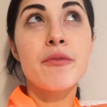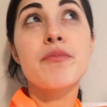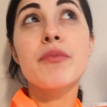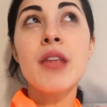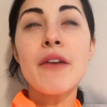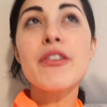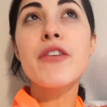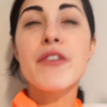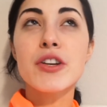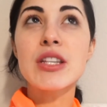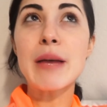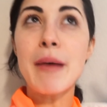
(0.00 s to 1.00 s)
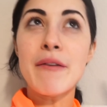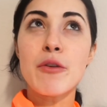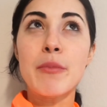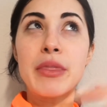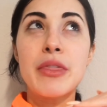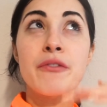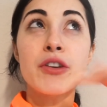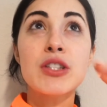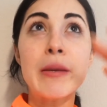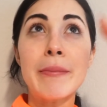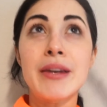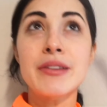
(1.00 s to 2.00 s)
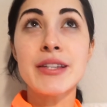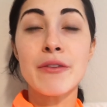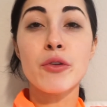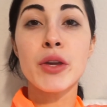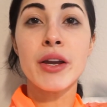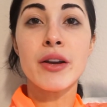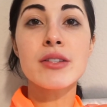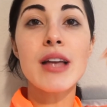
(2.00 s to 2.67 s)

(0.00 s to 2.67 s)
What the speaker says: not for the first time ever, but the first time in several years,